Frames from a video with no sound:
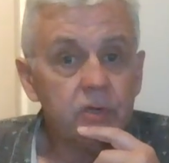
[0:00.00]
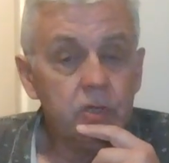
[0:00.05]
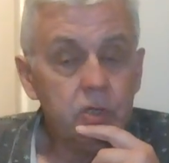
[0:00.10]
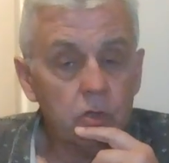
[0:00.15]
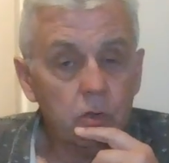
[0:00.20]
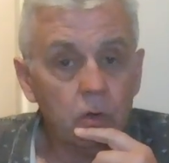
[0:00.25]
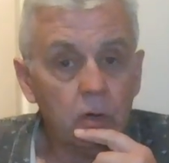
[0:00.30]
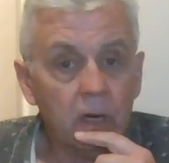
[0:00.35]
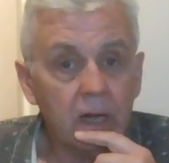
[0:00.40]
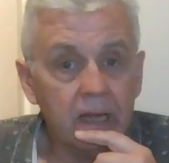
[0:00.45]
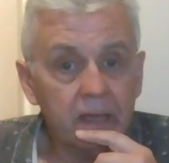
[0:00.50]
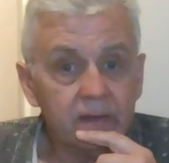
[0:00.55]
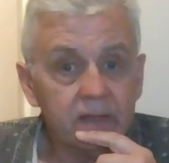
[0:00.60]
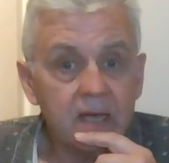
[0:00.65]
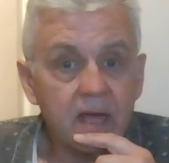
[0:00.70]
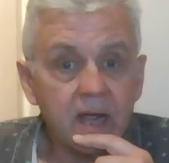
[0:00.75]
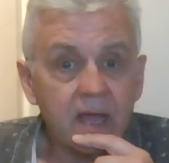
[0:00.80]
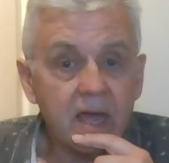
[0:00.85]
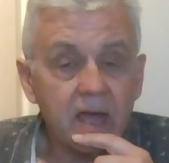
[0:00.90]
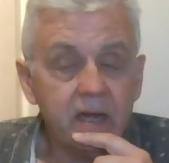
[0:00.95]
young lad
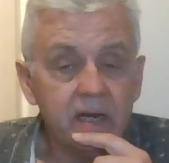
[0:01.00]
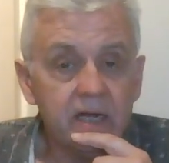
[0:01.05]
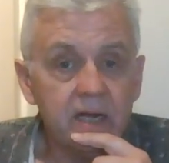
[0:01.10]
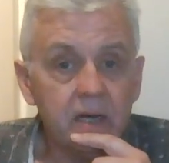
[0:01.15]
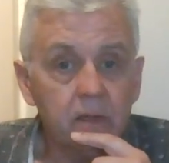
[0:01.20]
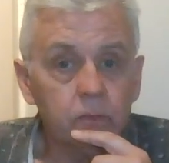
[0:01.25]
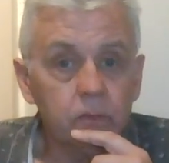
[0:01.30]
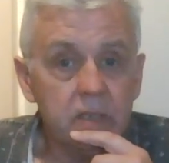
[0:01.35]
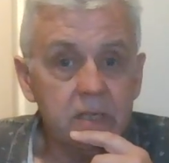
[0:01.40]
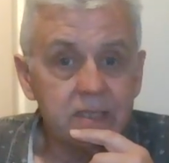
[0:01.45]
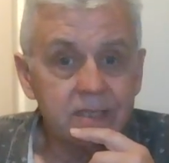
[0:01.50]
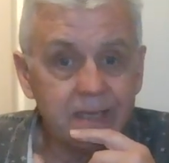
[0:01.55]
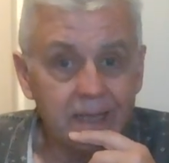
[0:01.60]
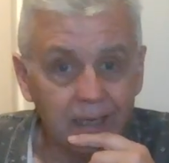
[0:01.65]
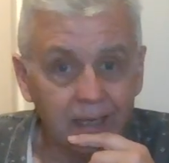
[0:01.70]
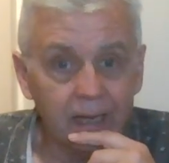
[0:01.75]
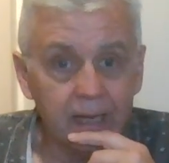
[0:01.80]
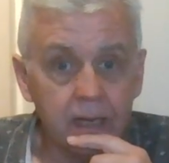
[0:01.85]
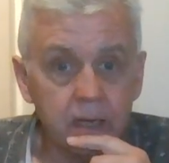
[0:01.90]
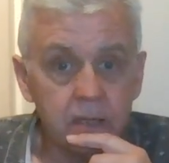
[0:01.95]
that carried out these
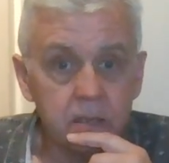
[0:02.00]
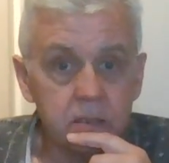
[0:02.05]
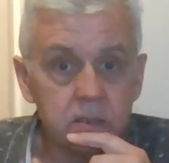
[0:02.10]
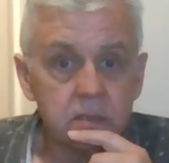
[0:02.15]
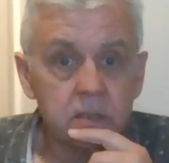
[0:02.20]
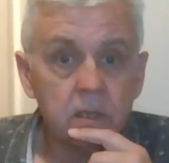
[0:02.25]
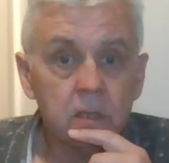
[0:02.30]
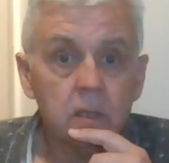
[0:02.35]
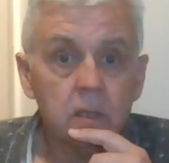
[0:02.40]
killings